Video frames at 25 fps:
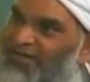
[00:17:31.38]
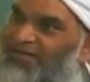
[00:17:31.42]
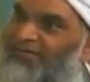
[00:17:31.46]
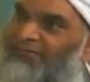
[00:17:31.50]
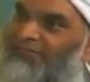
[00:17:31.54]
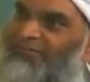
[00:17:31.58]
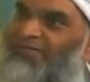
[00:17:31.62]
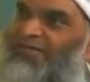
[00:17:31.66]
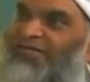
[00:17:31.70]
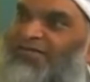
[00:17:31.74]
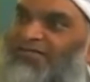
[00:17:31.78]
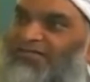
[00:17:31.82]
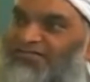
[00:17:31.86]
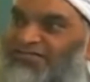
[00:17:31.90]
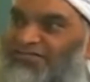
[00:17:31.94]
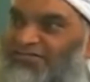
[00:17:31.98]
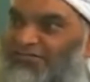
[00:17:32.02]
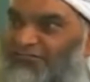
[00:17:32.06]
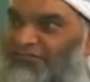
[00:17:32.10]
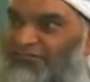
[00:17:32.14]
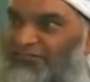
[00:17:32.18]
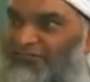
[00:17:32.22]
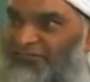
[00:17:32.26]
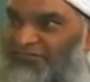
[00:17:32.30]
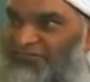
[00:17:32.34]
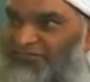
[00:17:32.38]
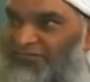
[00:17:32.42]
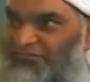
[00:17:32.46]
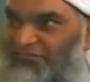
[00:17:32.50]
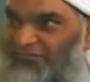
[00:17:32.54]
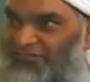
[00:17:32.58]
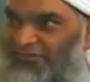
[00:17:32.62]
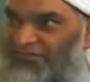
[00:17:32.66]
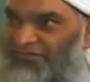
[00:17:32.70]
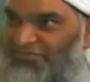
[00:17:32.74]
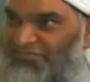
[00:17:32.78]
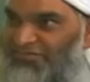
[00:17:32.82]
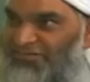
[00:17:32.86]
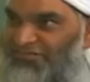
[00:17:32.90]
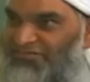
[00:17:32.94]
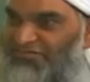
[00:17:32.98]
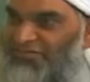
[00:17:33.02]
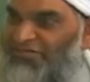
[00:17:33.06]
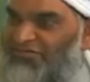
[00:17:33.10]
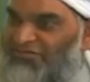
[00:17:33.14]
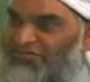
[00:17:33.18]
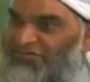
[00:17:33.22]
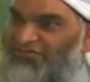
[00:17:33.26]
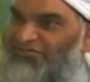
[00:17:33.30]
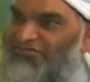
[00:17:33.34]
by means of crucifixion.
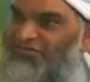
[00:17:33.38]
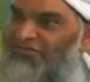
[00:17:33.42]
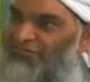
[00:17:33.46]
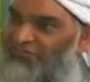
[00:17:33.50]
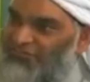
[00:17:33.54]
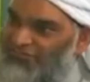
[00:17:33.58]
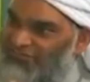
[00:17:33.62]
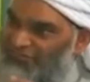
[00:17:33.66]
It's not just the